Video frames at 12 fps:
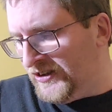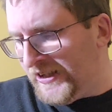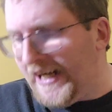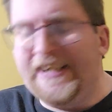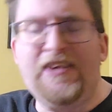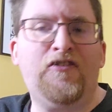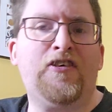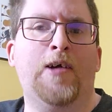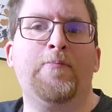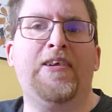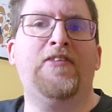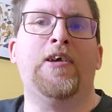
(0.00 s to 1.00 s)
Chinese
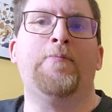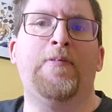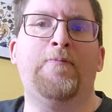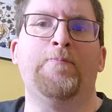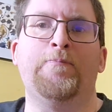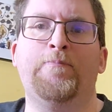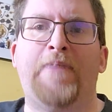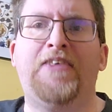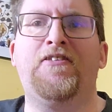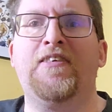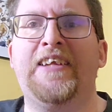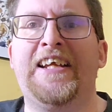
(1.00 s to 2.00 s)
companies have been
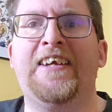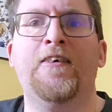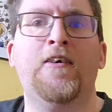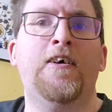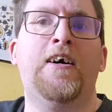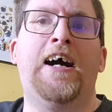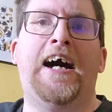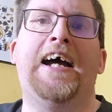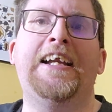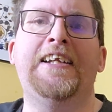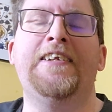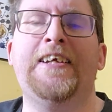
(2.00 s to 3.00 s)
basically
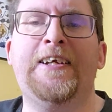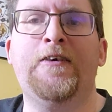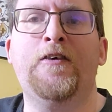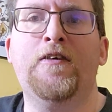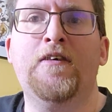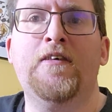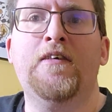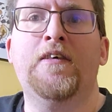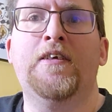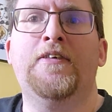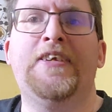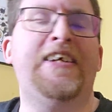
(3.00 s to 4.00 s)
hiding
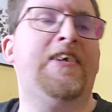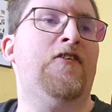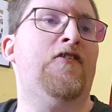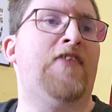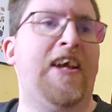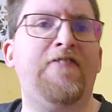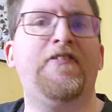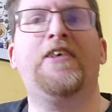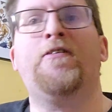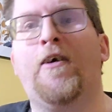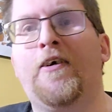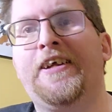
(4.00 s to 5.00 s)
the safety
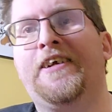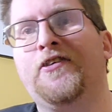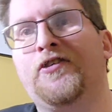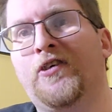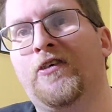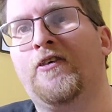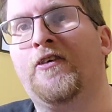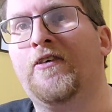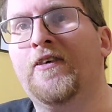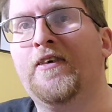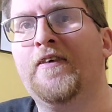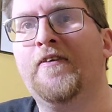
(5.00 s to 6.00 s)
quality
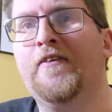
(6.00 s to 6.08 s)
control,